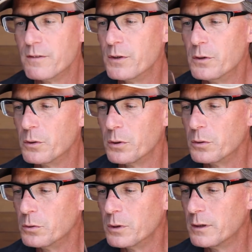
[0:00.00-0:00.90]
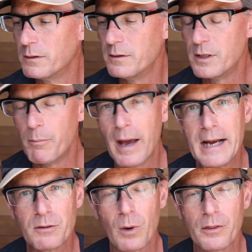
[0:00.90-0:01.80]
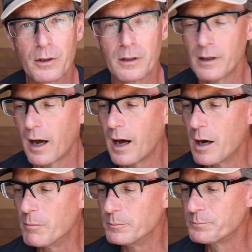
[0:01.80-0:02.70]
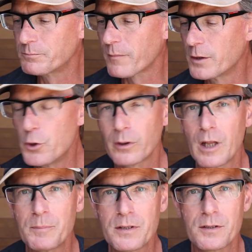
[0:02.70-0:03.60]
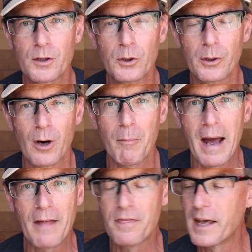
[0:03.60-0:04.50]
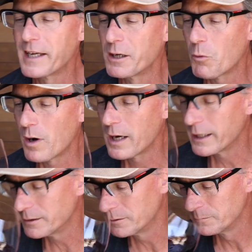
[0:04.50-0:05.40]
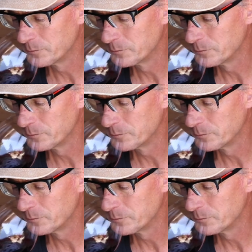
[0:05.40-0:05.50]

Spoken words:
of you who debate whether eucalyptus is a good or a bad thing in a wine,